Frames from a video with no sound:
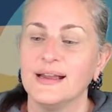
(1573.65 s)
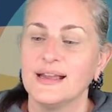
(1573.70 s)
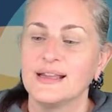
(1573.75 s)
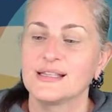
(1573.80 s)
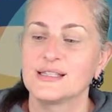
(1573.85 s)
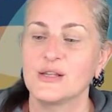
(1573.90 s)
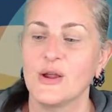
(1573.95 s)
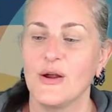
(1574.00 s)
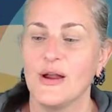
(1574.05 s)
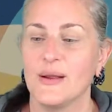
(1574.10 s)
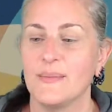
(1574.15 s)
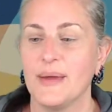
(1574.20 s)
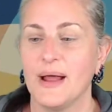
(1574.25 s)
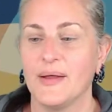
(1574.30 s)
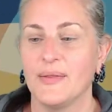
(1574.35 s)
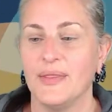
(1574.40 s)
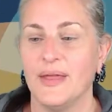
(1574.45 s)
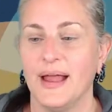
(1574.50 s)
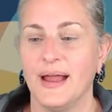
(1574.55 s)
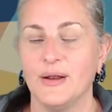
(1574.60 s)
Sorry
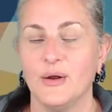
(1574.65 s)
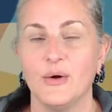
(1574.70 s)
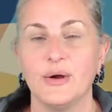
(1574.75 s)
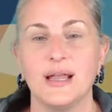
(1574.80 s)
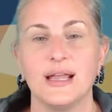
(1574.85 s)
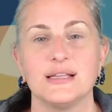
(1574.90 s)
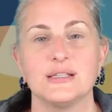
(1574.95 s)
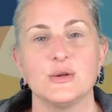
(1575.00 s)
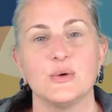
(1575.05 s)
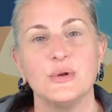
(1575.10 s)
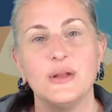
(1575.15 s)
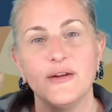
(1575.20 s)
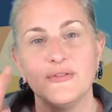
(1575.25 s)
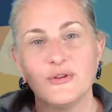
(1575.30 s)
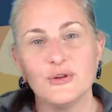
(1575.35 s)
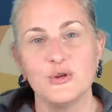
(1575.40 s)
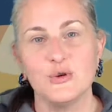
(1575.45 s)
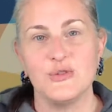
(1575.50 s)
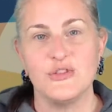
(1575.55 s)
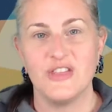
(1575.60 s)
about that. Okay, so never
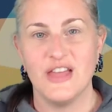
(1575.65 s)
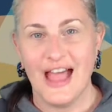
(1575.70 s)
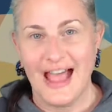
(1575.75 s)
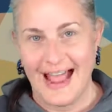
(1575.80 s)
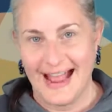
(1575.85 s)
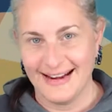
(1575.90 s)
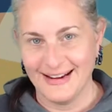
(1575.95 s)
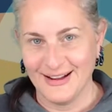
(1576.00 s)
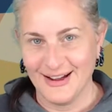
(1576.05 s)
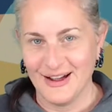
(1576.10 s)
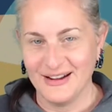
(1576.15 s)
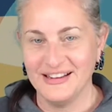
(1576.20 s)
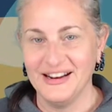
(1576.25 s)
do that.